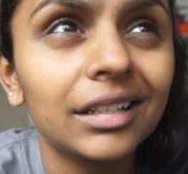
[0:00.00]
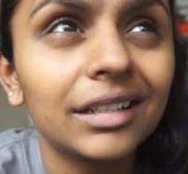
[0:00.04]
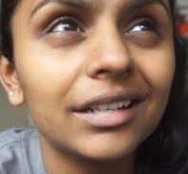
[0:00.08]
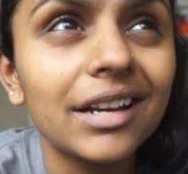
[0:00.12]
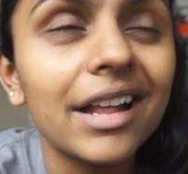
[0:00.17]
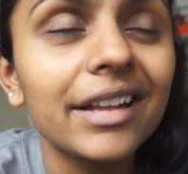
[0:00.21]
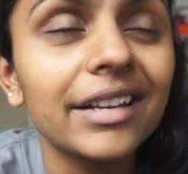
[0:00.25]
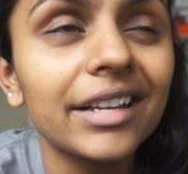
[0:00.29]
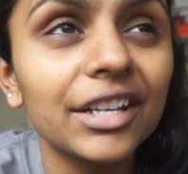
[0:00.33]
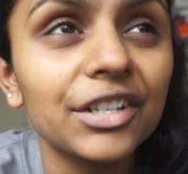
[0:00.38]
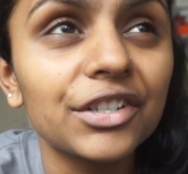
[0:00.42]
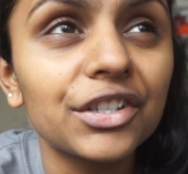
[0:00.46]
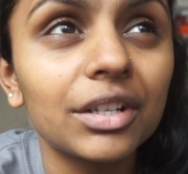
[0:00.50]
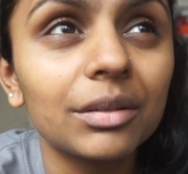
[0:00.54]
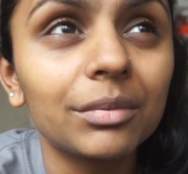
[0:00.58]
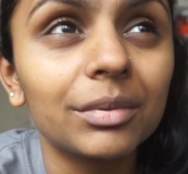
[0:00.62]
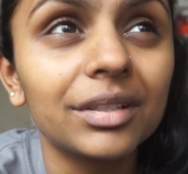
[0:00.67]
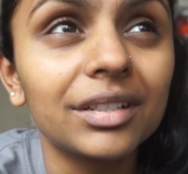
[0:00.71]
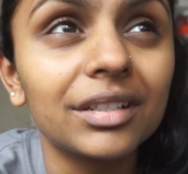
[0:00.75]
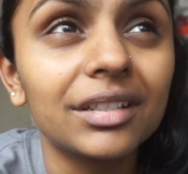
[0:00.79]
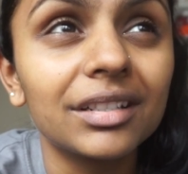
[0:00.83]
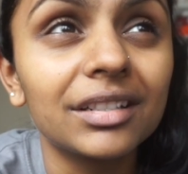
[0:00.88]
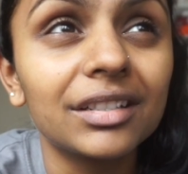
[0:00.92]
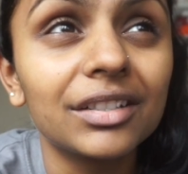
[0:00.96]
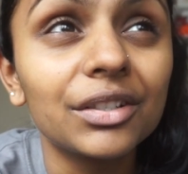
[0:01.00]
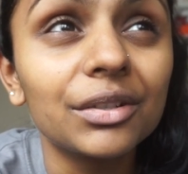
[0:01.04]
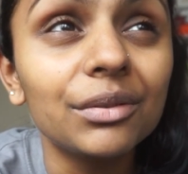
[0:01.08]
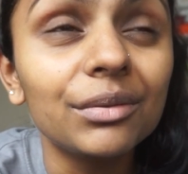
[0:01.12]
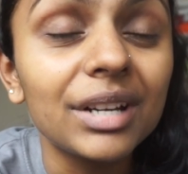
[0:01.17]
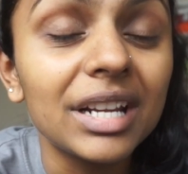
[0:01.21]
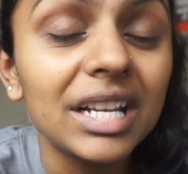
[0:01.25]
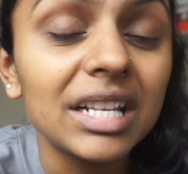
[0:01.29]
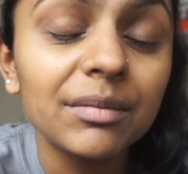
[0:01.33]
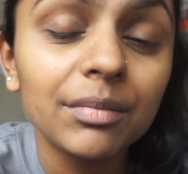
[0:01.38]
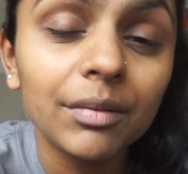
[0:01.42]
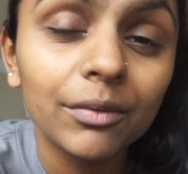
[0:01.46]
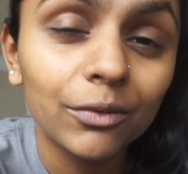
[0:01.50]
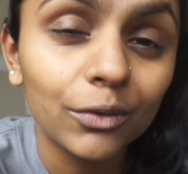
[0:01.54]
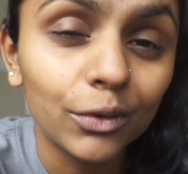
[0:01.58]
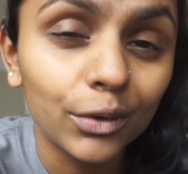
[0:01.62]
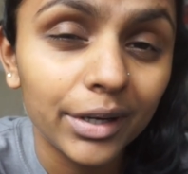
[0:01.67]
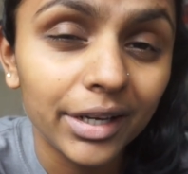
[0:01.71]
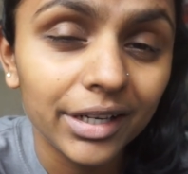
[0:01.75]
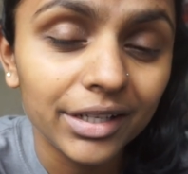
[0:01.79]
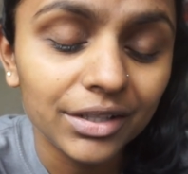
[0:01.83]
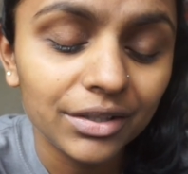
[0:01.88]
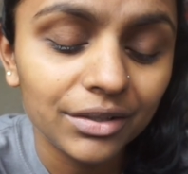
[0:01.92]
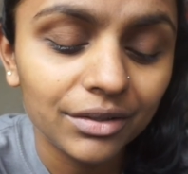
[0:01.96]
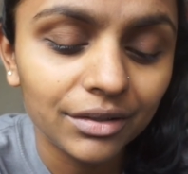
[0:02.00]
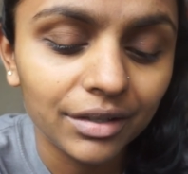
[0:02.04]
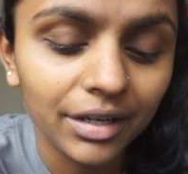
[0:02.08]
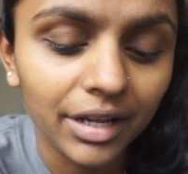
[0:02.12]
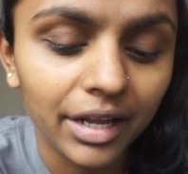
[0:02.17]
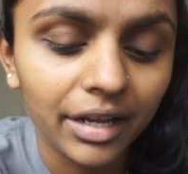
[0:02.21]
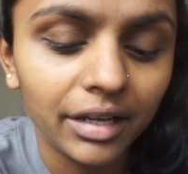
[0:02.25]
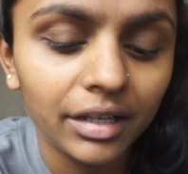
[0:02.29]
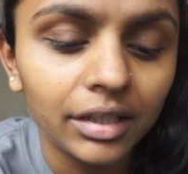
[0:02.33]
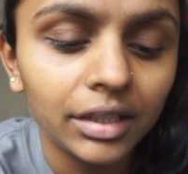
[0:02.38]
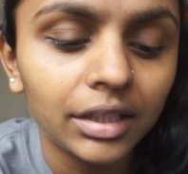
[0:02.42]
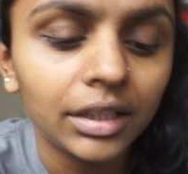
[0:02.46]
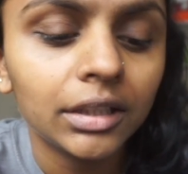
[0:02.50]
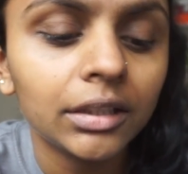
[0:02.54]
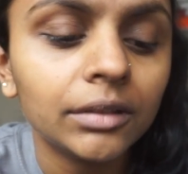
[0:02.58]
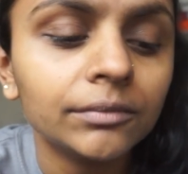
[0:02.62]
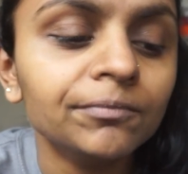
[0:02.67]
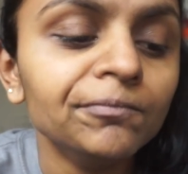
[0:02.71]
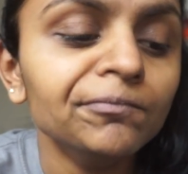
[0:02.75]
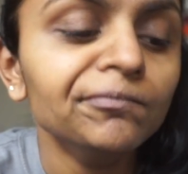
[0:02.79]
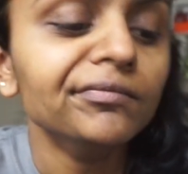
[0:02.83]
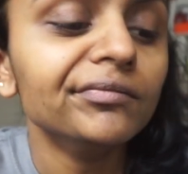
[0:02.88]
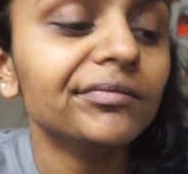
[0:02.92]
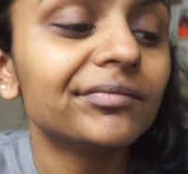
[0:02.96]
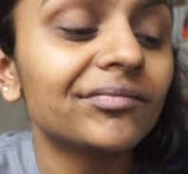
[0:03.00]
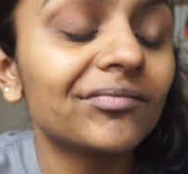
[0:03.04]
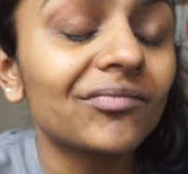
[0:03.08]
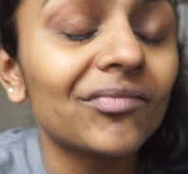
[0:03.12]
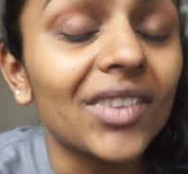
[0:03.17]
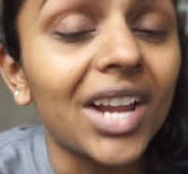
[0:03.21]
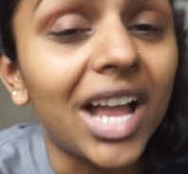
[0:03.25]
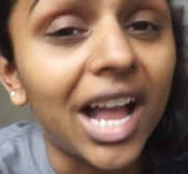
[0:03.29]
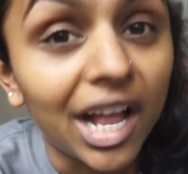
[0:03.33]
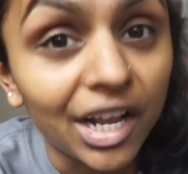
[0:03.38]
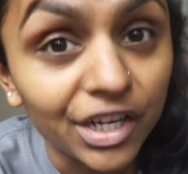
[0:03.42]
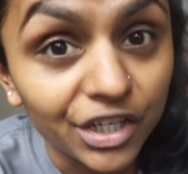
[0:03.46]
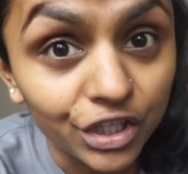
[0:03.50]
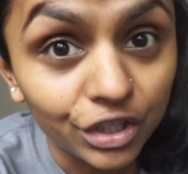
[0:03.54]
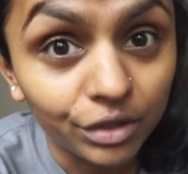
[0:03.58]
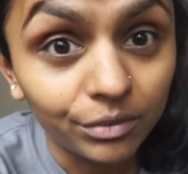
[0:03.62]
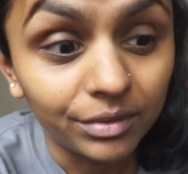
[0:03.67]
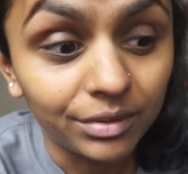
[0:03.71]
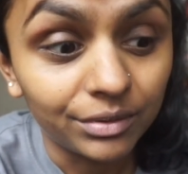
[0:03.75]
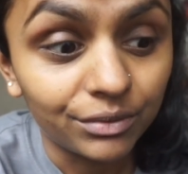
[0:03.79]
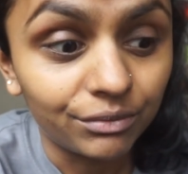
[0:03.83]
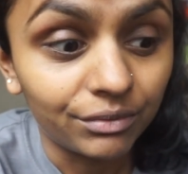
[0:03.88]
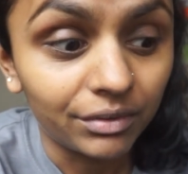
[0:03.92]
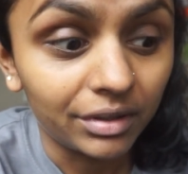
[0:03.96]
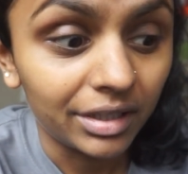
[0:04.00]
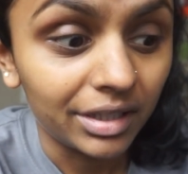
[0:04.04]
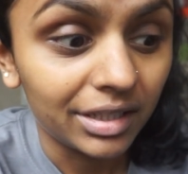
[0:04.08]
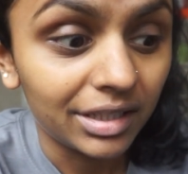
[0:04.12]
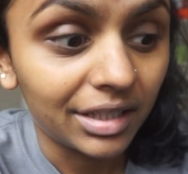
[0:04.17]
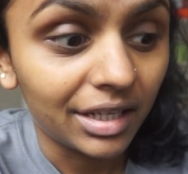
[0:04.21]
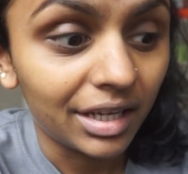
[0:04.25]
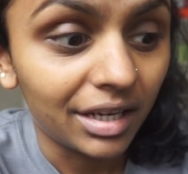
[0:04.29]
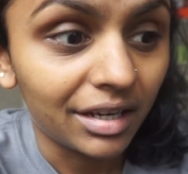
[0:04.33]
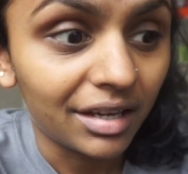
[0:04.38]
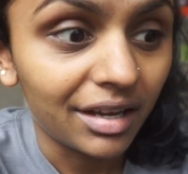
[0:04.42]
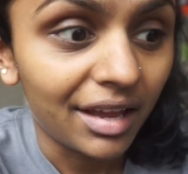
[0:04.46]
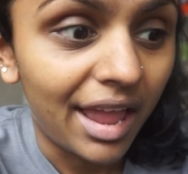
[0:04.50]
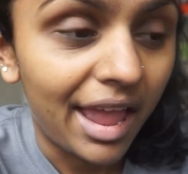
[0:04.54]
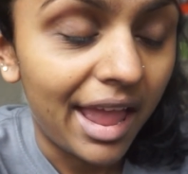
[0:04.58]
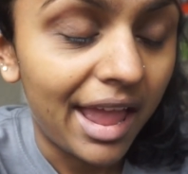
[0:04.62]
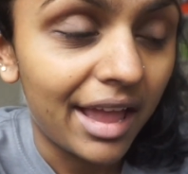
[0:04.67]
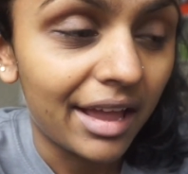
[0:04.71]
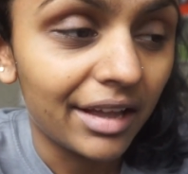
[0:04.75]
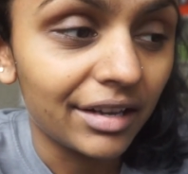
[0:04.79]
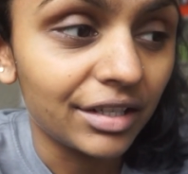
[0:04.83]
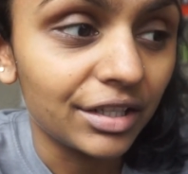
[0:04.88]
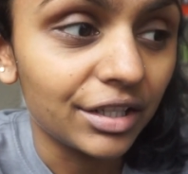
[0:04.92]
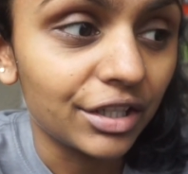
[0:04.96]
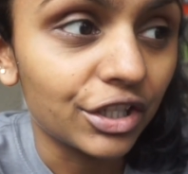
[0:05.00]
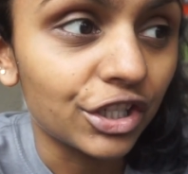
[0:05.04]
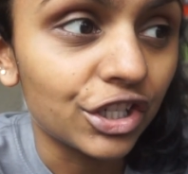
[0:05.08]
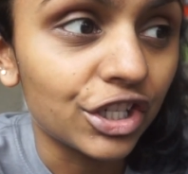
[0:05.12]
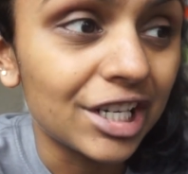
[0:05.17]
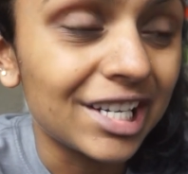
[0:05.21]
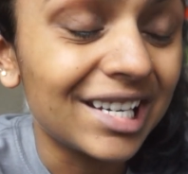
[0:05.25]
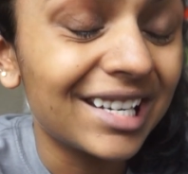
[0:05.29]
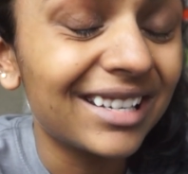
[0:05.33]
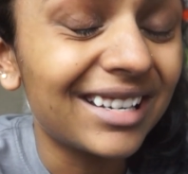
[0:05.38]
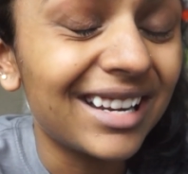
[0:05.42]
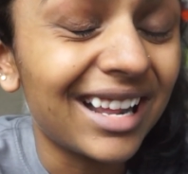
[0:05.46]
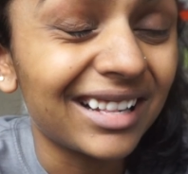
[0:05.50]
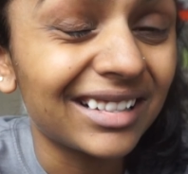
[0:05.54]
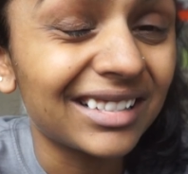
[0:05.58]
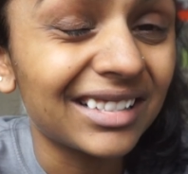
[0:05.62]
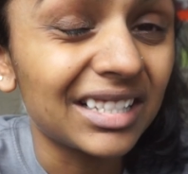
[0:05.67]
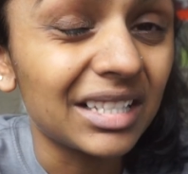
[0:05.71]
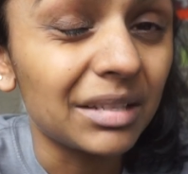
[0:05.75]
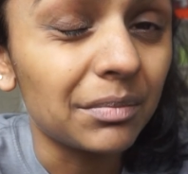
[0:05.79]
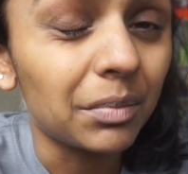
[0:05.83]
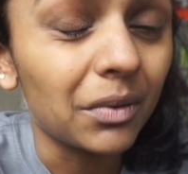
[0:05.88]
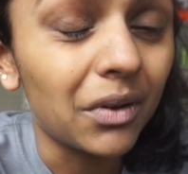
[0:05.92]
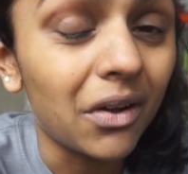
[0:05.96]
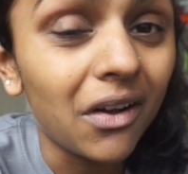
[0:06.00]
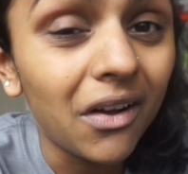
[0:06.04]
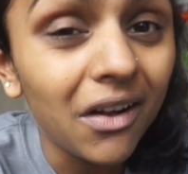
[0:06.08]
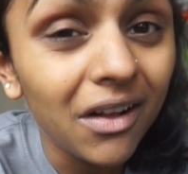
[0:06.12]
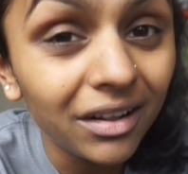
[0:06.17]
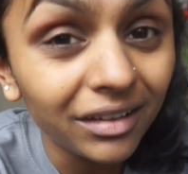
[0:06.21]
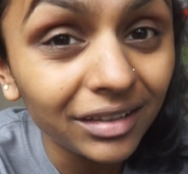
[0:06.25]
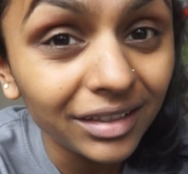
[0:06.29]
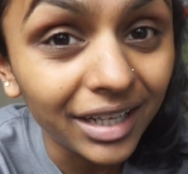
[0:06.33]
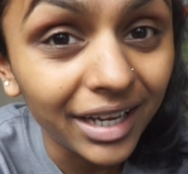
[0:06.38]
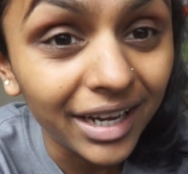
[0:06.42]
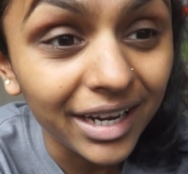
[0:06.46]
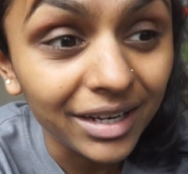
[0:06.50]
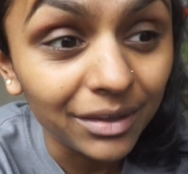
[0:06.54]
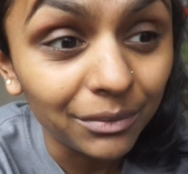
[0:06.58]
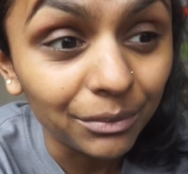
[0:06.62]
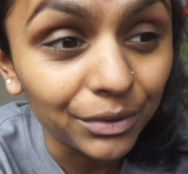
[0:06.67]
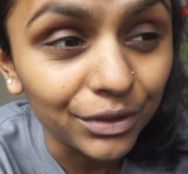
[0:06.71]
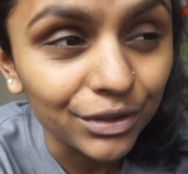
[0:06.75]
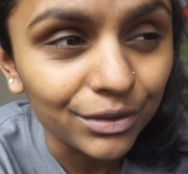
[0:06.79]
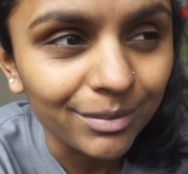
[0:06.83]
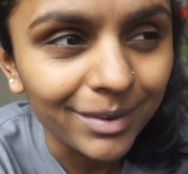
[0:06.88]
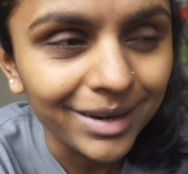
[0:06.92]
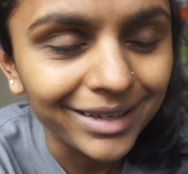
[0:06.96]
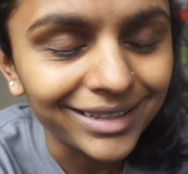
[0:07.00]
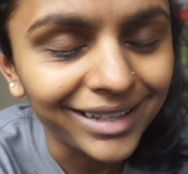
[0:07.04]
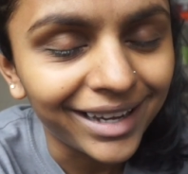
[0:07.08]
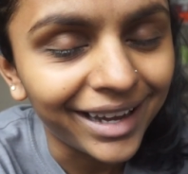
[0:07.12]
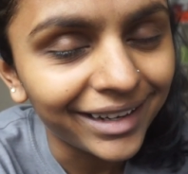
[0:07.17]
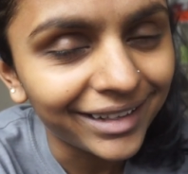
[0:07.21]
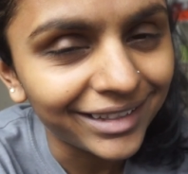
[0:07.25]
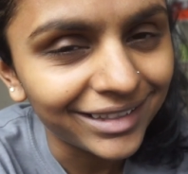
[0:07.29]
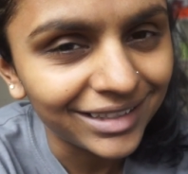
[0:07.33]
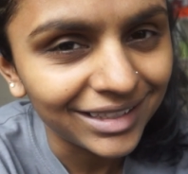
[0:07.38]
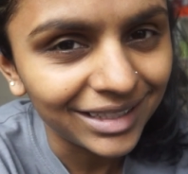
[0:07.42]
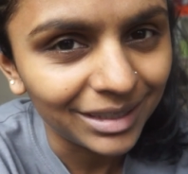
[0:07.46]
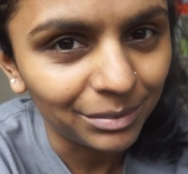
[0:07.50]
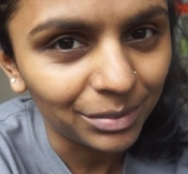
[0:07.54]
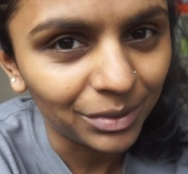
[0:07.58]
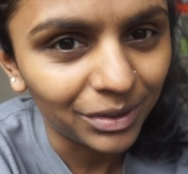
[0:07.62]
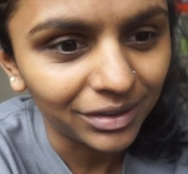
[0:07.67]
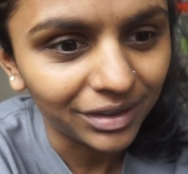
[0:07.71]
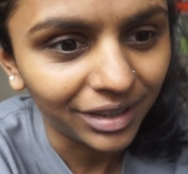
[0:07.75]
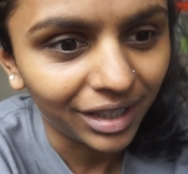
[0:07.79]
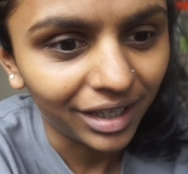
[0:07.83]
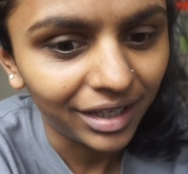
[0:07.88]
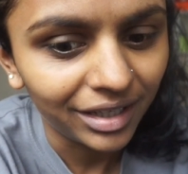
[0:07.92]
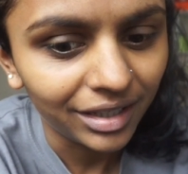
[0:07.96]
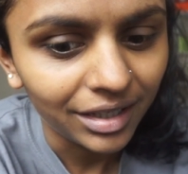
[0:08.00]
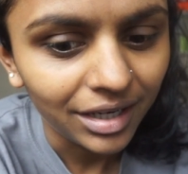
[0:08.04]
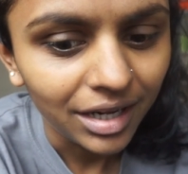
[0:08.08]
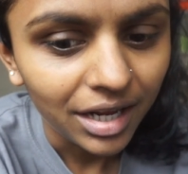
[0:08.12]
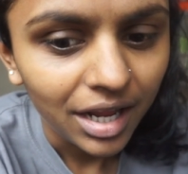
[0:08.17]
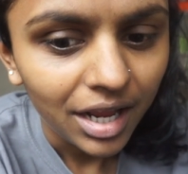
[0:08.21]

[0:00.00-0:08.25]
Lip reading: yesterday, but 2 days before yesterday, Asha was really sick and she did not sleep all night, which meant I didn't sleep all night.